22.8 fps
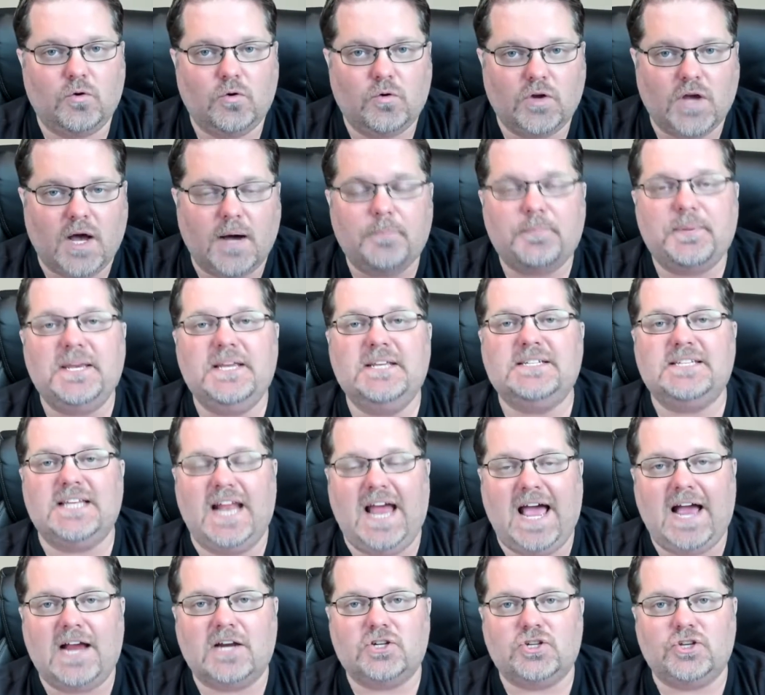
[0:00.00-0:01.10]
companies that
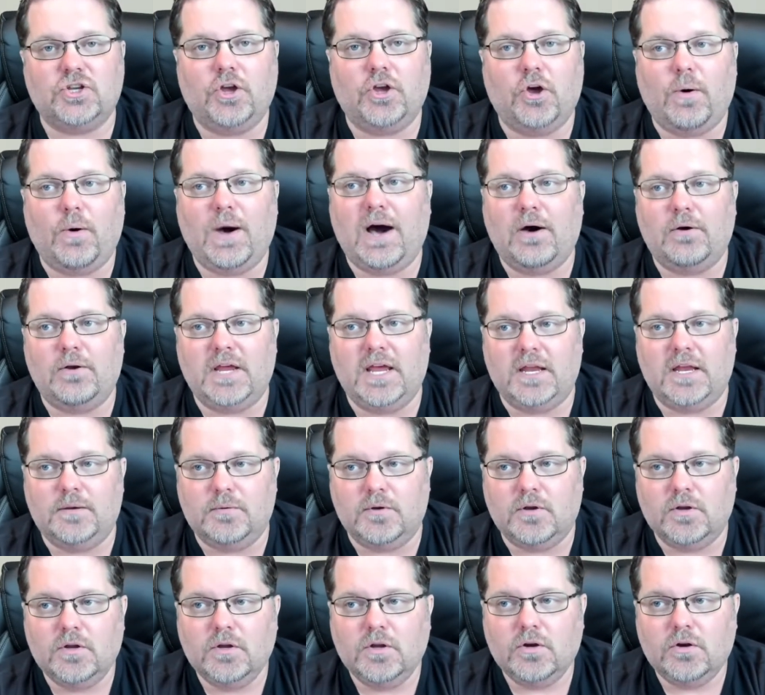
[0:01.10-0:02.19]
actually go out
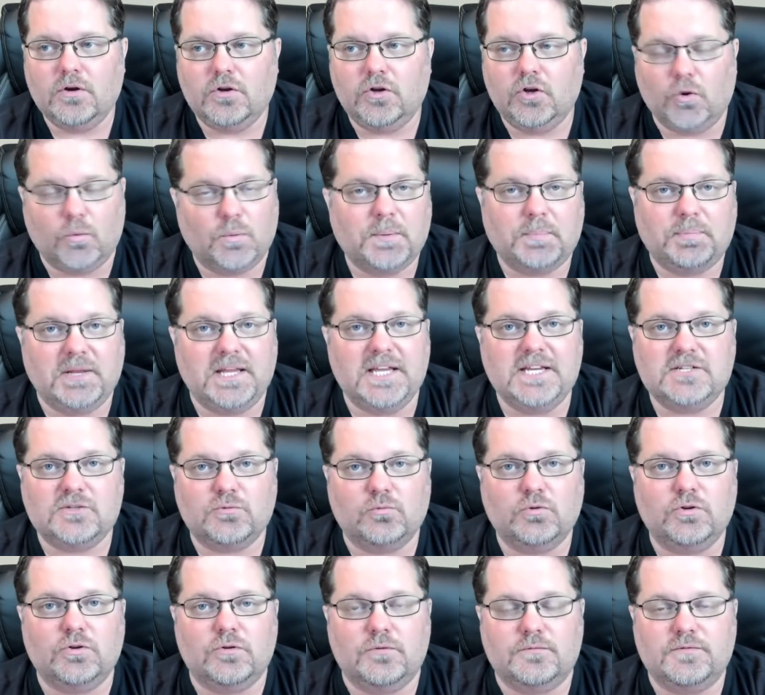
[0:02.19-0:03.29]
and, replace
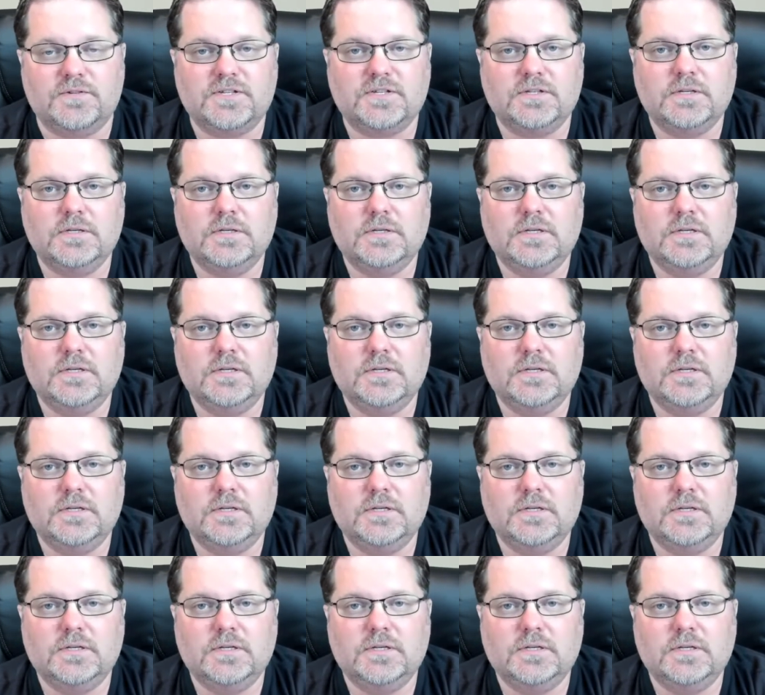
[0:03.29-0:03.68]
roofs.